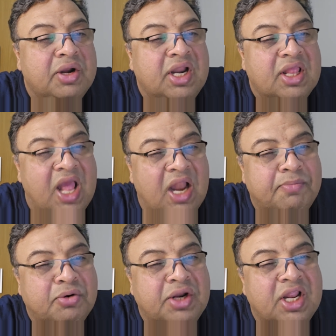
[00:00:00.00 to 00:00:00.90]
so it is
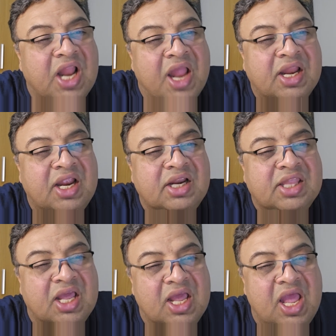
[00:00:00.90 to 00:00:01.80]
help to
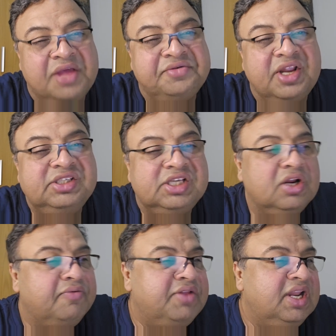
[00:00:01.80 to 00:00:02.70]
delineate the
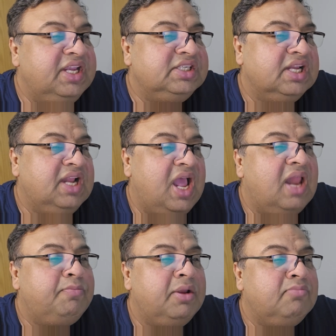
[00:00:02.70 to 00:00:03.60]
extension of the lesion
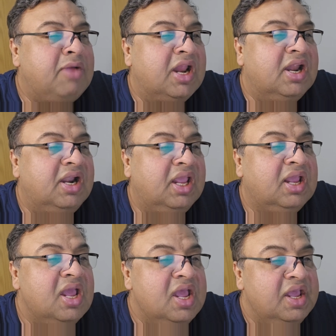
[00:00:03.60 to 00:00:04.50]
help in
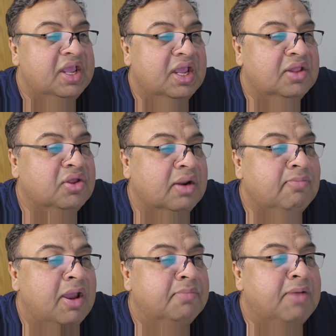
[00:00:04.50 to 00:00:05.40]
magnetic uh,
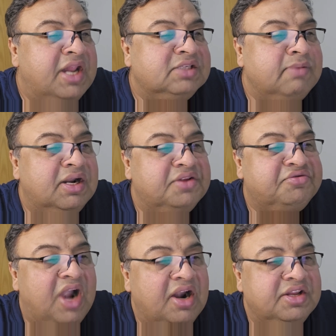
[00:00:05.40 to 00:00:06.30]
sorry ma management
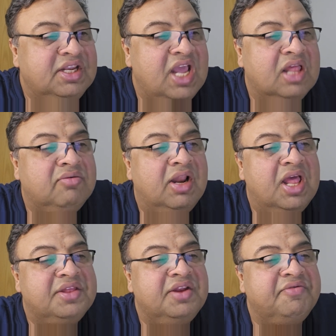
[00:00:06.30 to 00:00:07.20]
strategy as
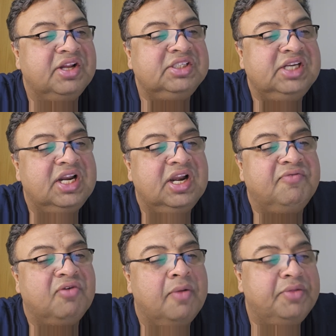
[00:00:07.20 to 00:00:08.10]
well as differentiate
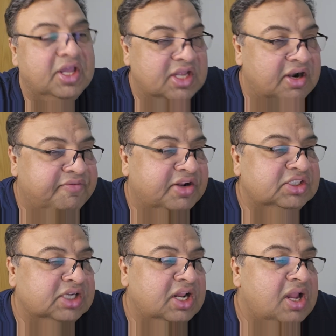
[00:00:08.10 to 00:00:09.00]
it from the other
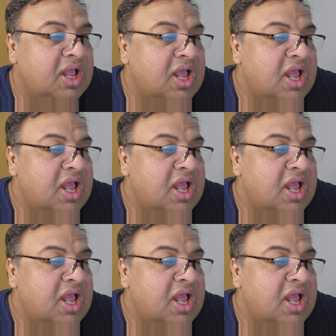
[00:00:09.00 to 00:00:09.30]
differential